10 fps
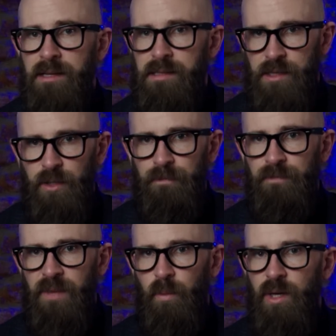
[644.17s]
Still,
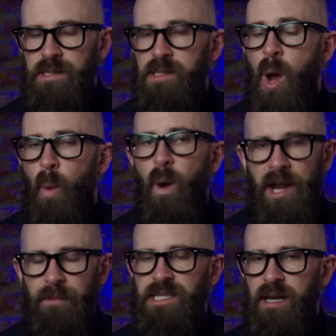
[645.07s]
there was one
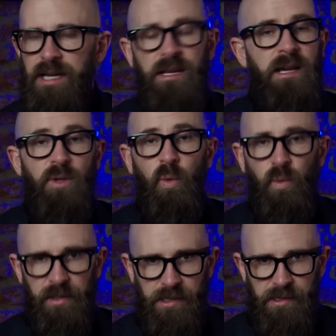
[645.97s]
upside to
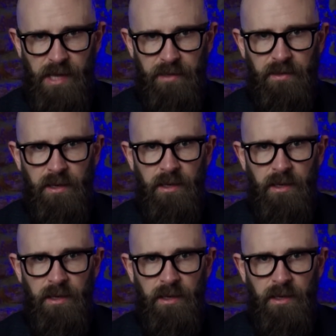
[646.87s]
all this death.